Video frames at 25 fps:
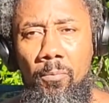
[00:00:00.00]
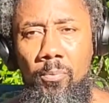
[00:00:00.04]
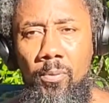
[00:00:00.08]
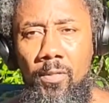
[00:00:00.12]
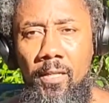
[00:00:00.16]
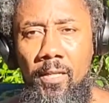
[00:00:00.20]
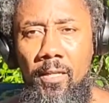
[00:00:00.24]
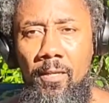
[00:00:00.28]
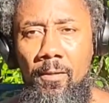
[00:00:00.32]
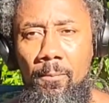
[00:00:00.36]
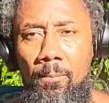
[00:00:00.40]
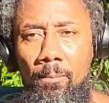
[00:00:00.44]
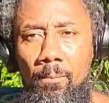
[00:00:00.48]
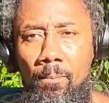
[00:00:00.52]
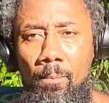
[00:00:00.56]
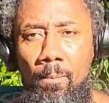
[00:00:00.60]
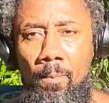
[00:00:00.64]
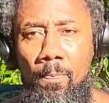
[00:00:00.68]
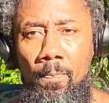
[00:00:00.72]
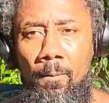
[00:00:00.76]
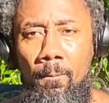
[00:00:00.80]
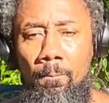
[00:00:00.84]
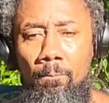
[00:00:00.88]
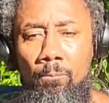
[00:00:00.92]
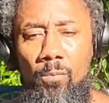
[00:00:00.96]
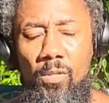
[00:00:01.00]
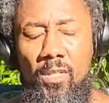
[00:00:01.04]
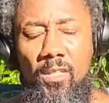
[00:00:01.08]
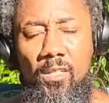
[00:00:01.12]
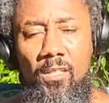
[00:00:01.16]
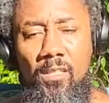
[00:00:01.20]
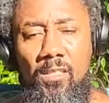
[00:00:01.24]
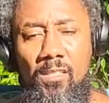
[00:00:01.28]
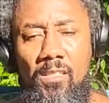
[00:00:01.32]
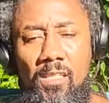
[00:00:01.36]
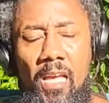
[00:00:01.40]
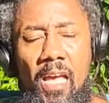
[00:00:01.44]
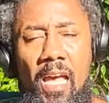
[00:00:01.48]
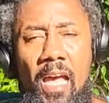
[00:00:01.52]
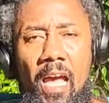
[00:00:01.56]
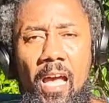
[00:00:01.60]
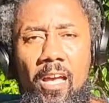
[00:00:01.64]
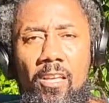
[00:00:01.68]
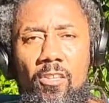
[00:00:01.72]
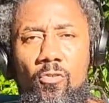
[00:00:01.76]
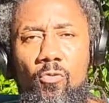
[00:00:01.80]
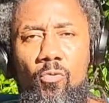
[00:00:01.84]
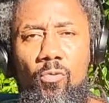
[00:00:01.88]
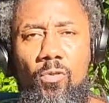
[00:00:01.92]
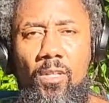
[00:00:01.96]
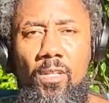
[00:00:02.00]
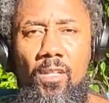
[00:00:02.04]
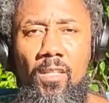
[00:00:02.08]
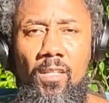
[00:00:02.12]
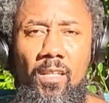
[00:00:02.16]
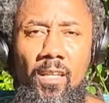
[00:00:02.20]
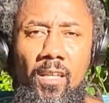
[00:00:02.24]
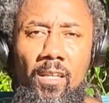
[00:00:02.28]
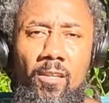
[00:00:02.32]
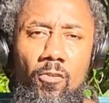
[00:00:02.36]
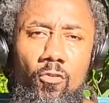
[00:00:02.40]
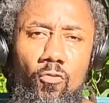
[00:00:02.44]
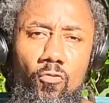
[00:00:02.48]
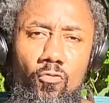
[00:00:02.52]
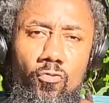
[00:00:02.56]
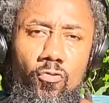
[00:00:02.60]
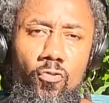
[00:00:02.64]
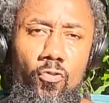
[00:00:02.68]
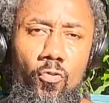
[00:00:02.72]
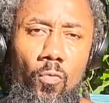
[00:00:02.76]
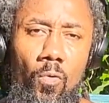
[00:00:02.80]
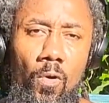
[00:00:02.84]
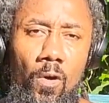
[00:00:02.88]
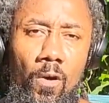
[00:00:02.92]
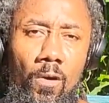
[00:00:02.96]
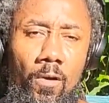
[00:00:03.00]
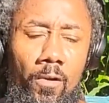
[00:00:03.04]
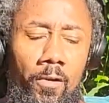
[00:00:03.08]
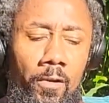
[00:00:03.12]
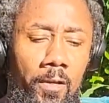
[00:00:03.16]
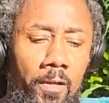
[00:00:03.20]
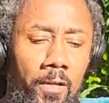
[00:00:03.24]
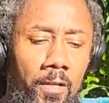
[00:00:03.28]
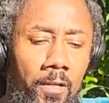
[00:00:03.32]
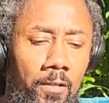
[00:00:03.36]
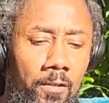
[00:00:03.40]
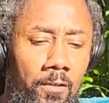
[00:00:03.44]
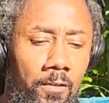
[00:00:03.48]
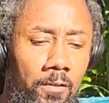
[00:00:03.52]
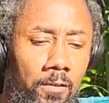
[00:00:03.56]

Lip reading: But because of how you think and who you are,